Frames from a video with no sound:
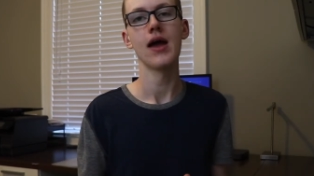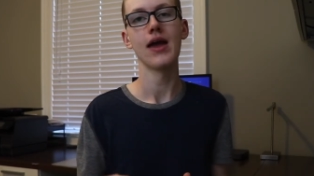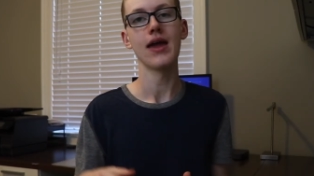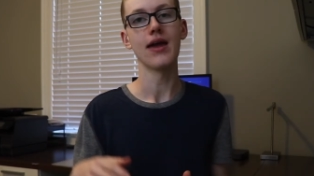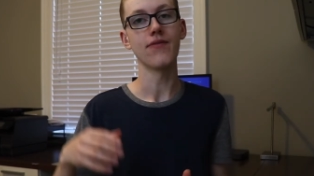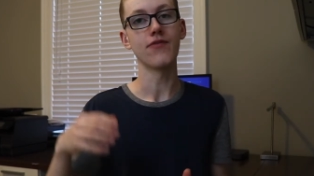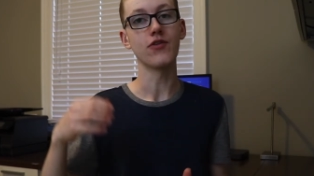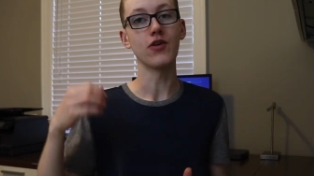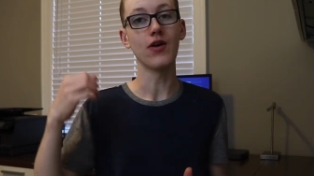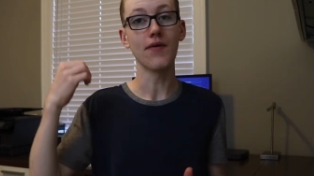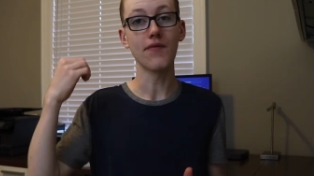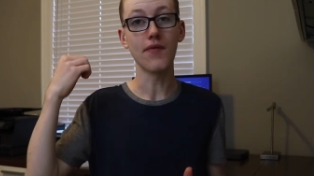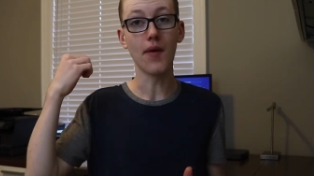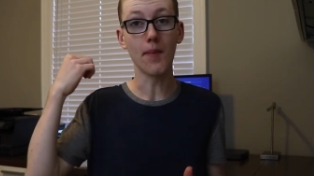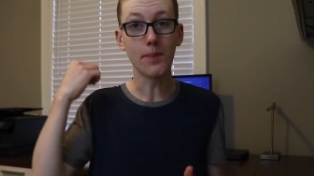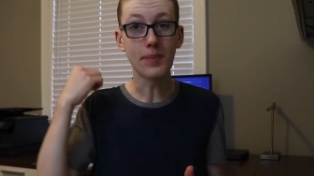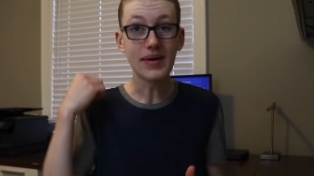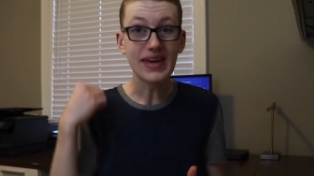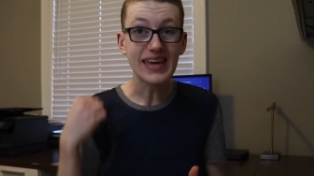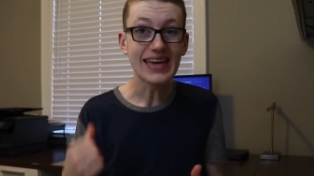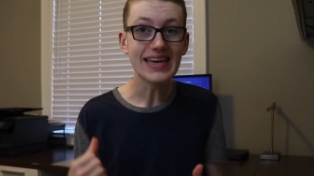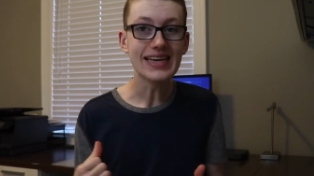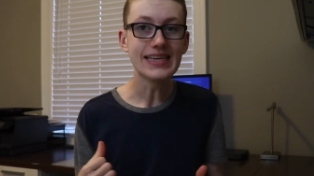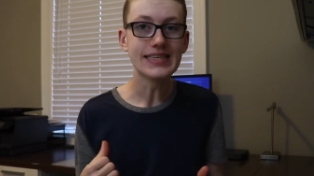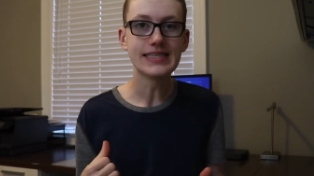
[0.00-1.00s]
If you have a
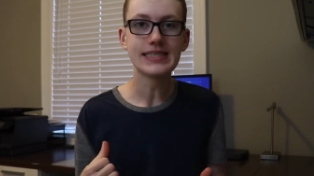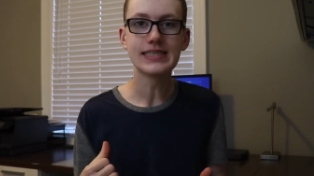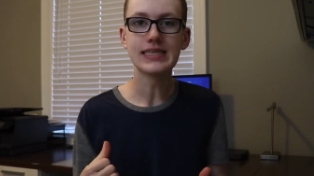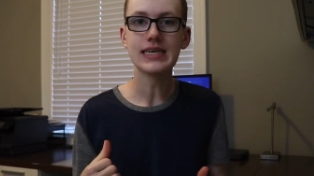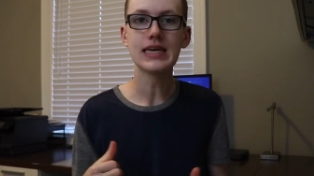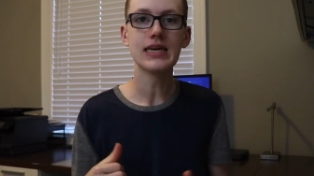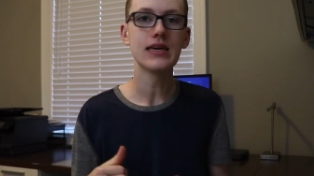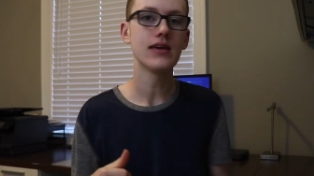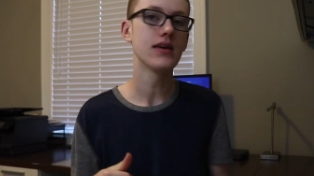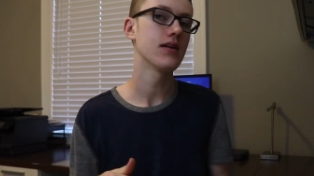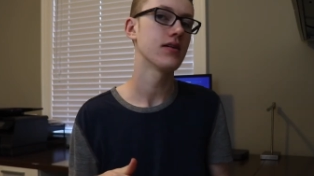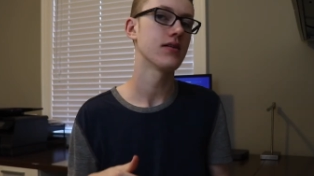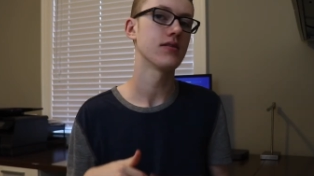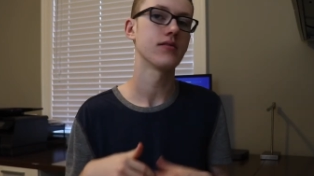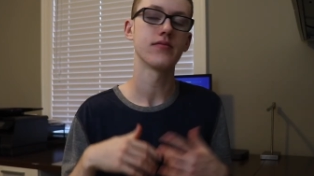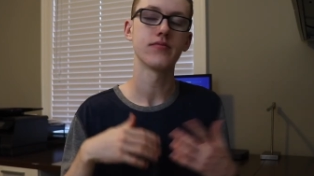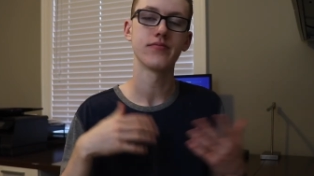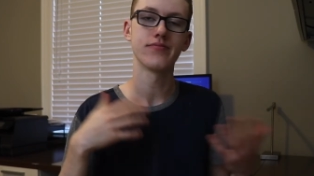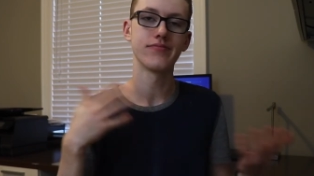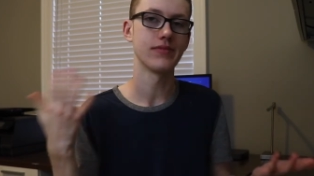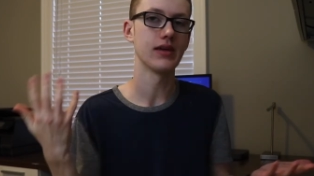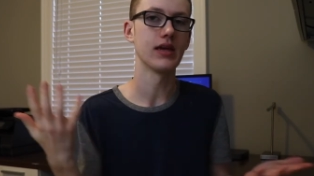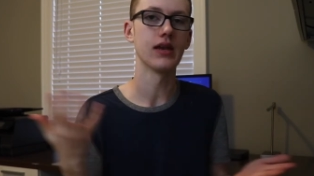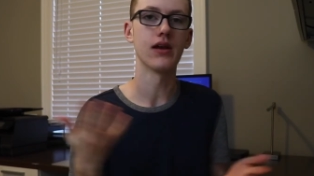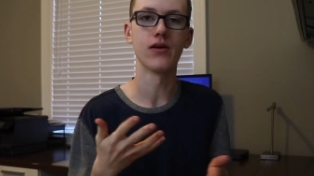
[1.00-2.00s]
PC,
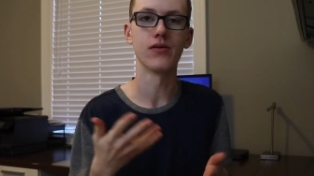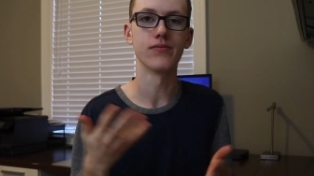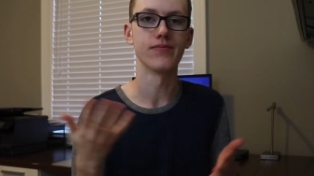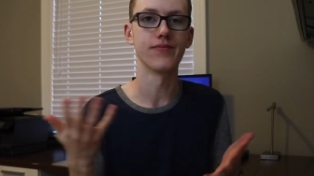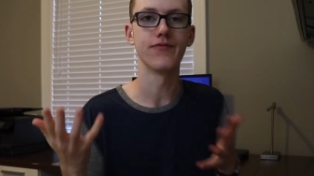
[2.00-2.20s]
you know,